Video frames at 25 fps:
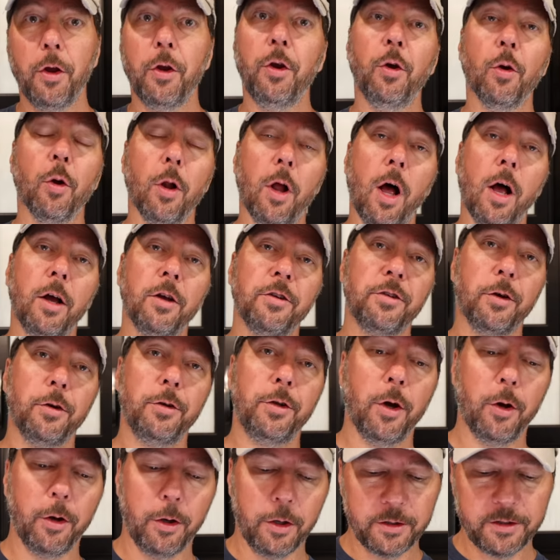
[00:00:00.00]
You'll also
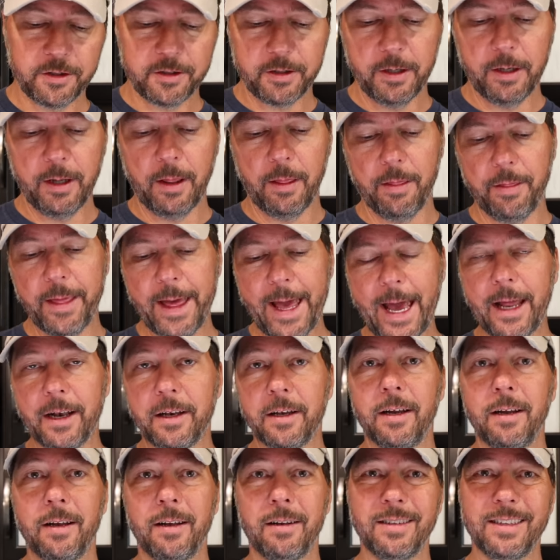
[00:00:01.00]
notice
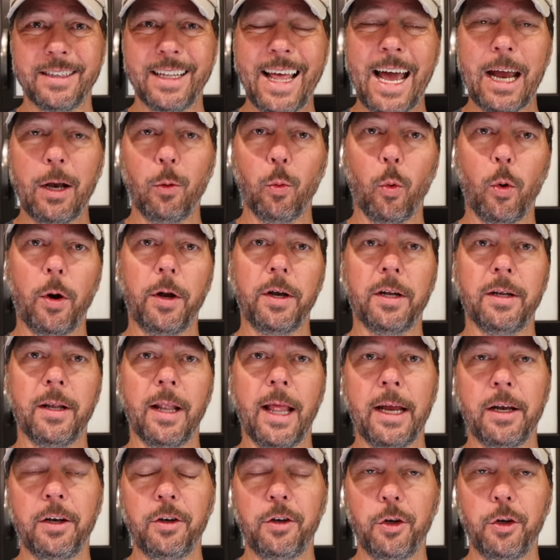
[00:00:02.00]
that line one and line